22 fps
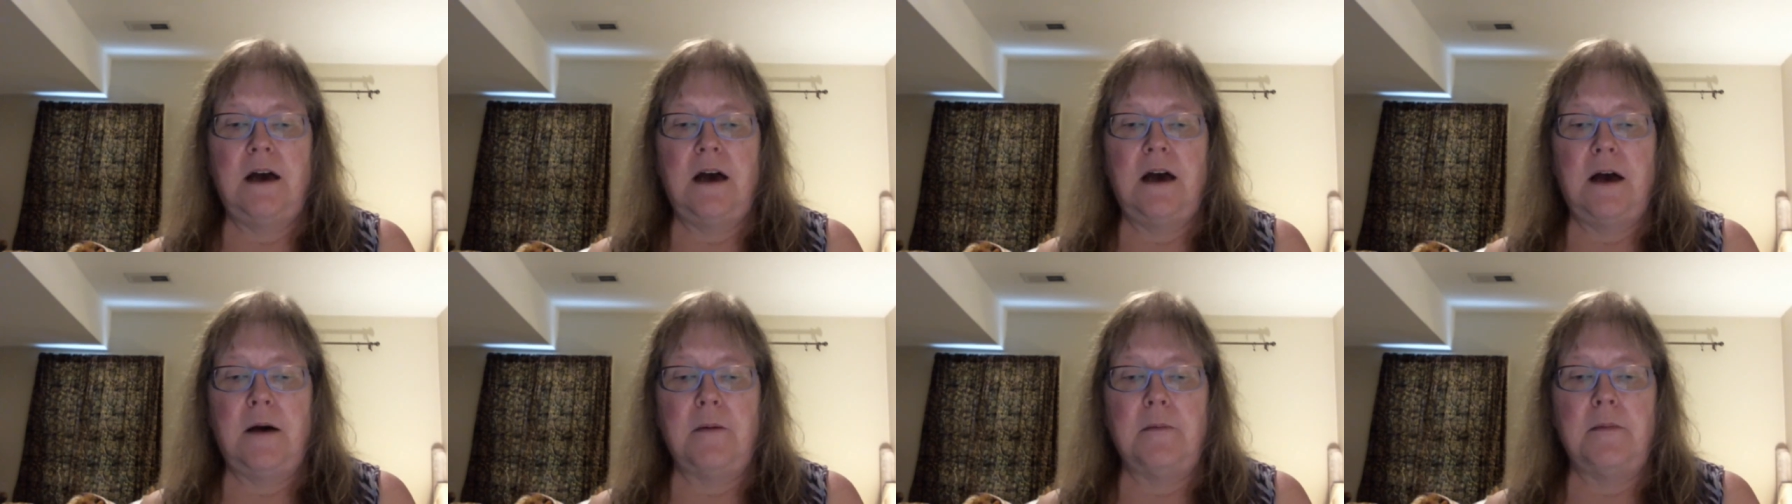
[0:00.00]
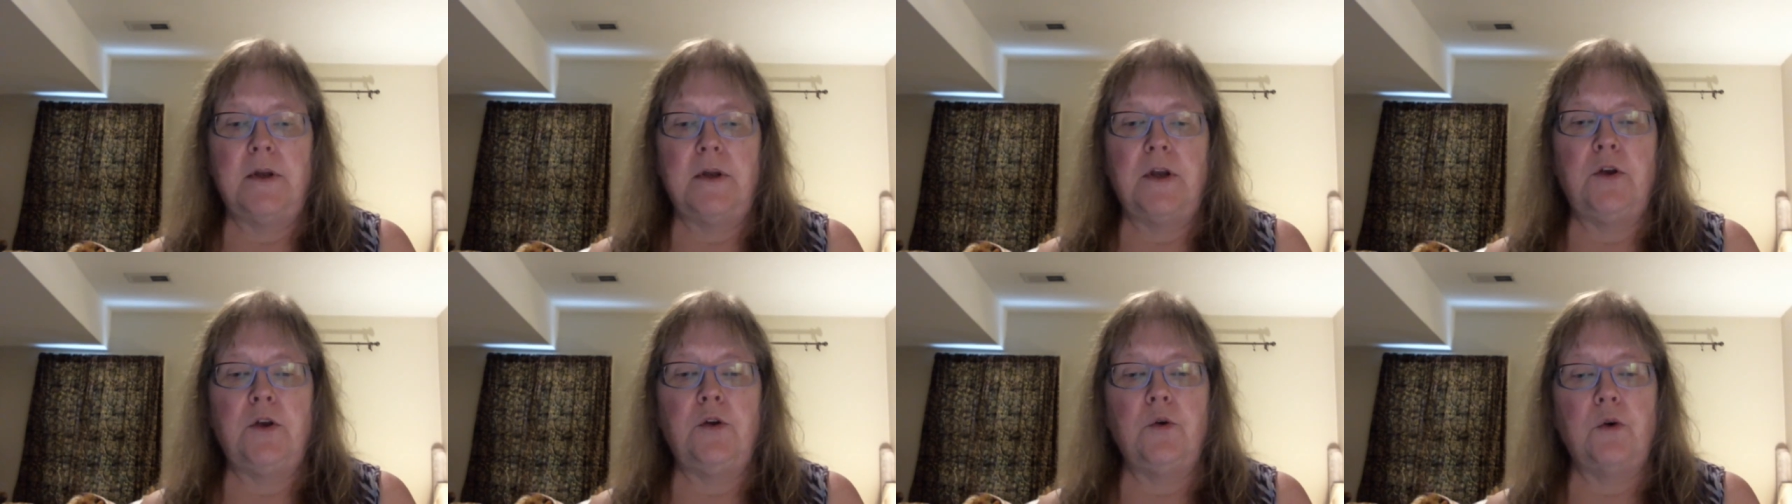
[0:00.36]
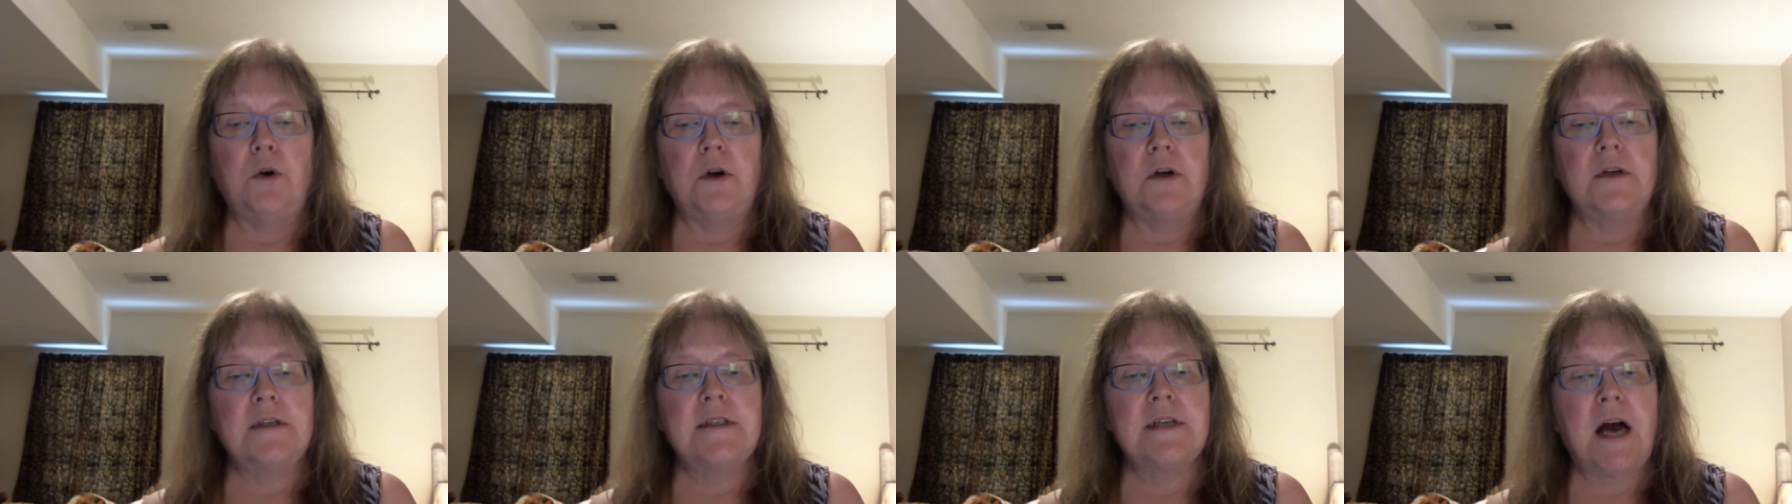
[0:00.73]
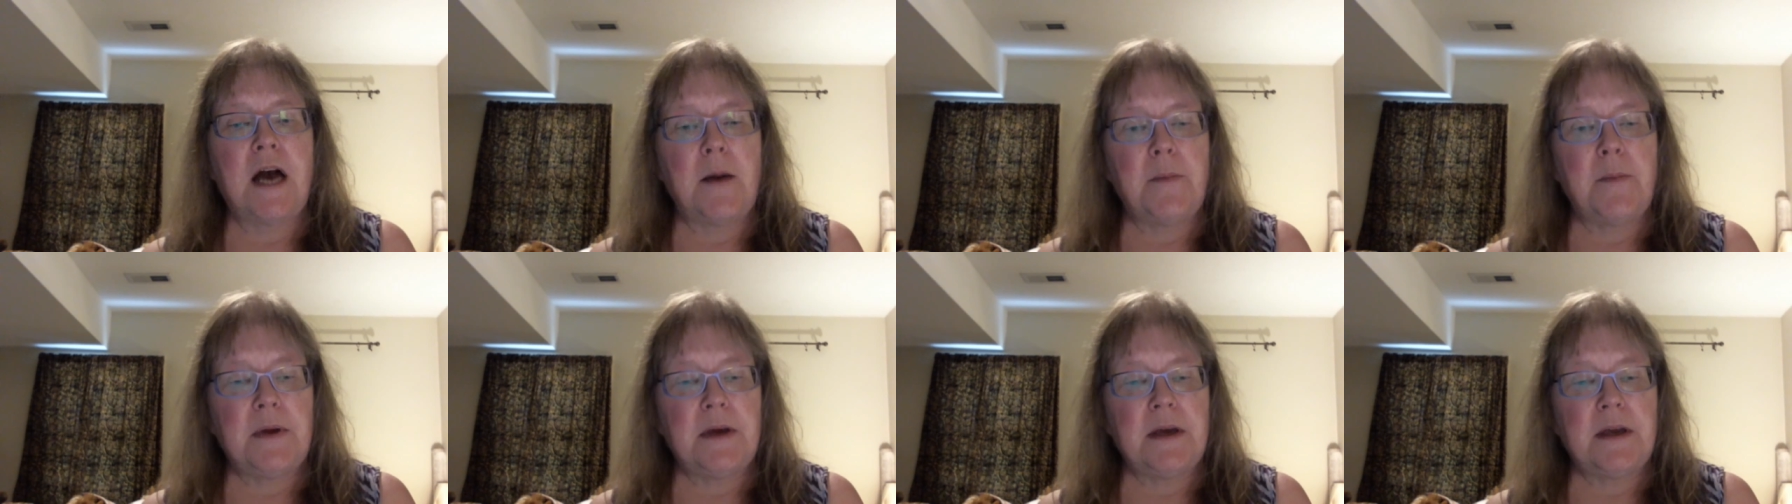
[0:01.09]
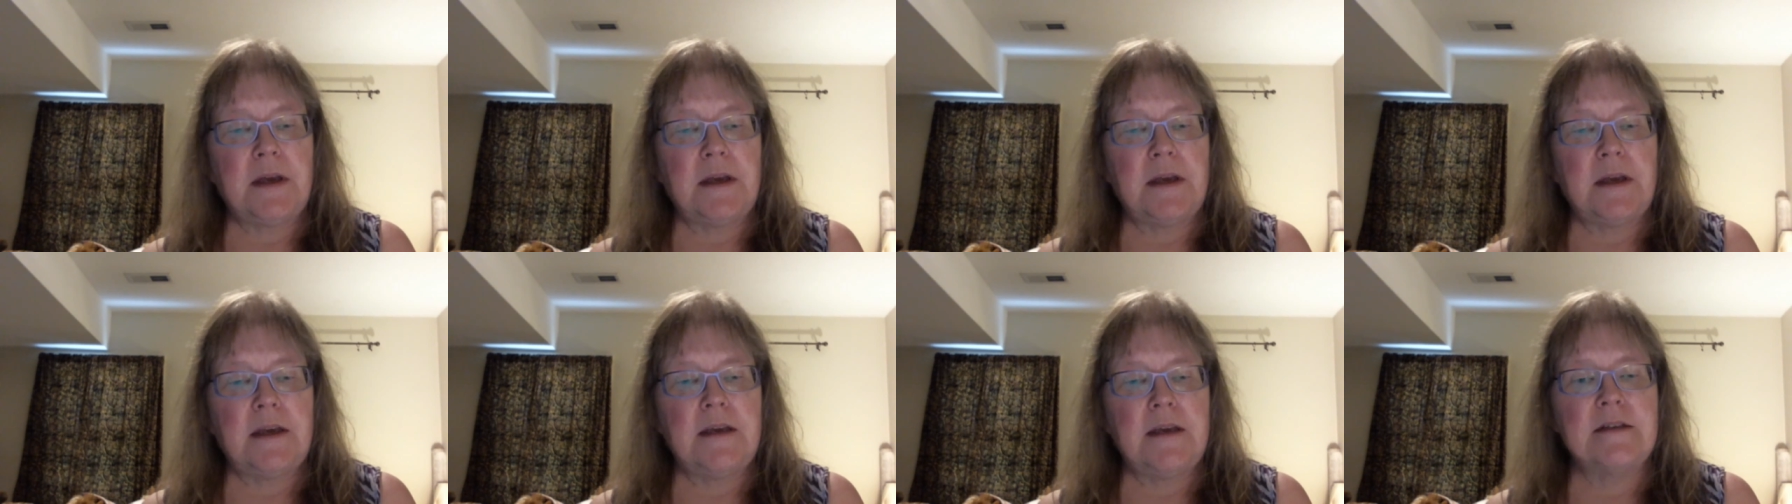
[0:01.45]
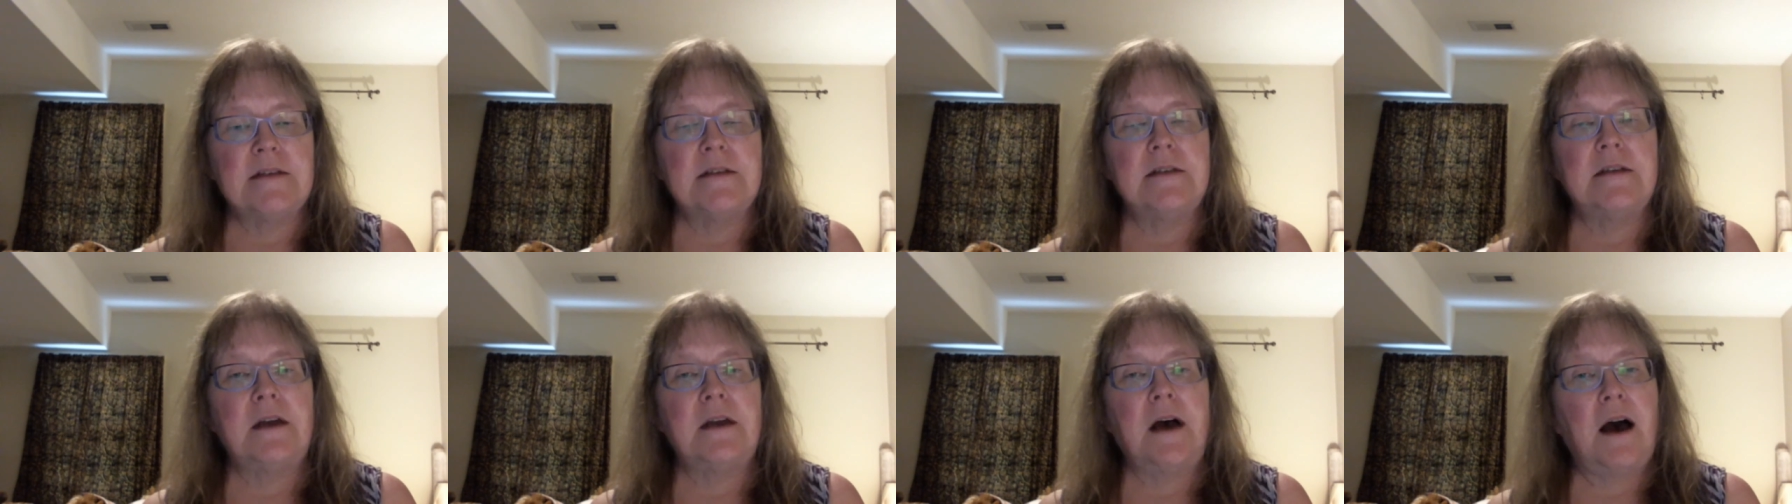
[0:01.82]
Um, your topic
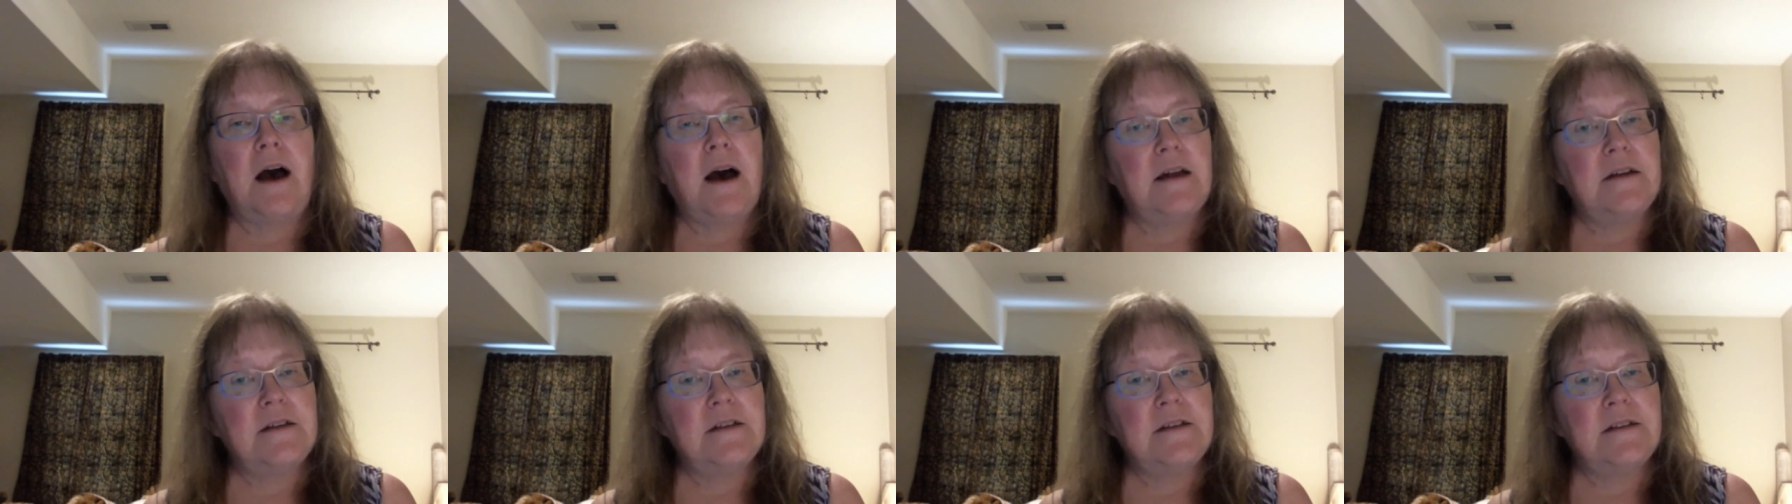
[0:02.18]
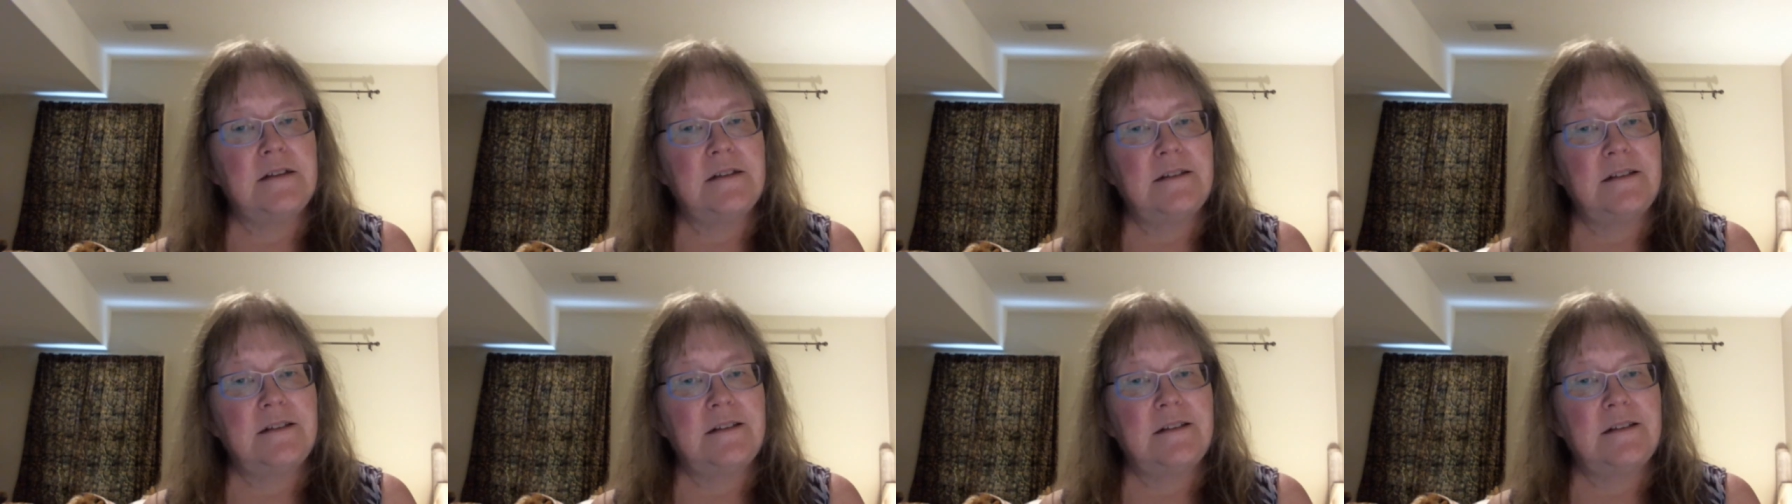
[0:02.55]
is not